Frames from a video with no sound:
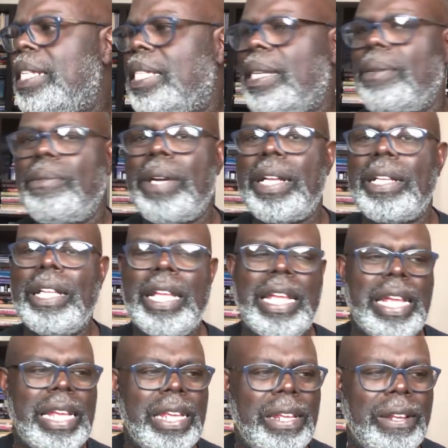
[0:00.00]
said, well,
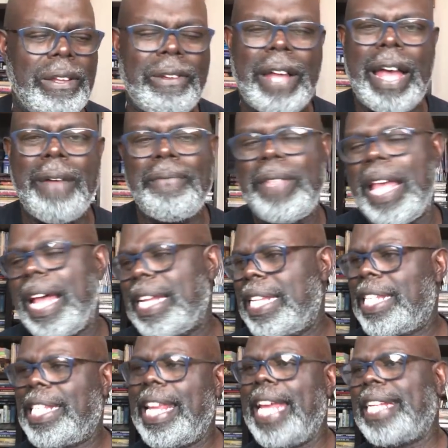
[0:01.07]
you know, I'm not
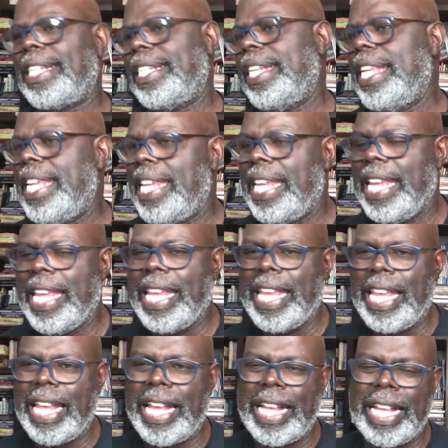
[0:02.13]
sexually
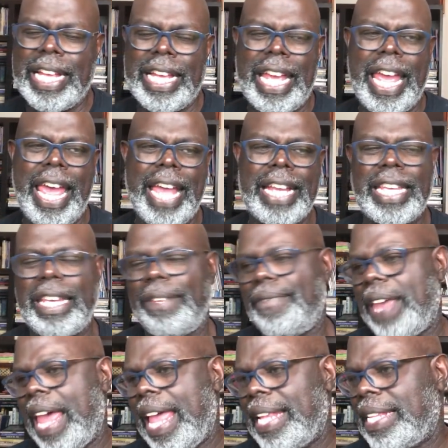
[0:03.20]
active
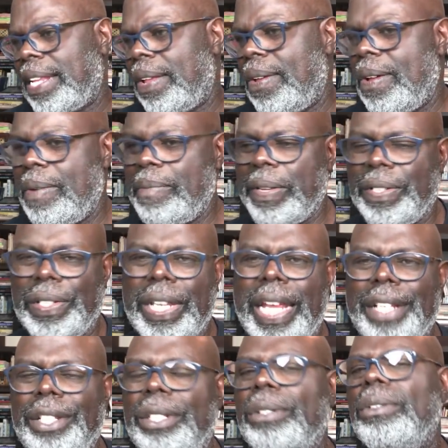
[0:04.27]
as a
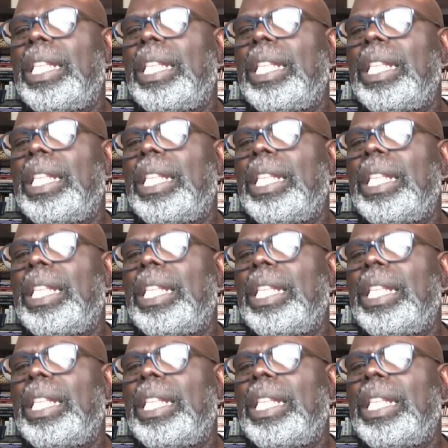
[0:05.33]
homosexual.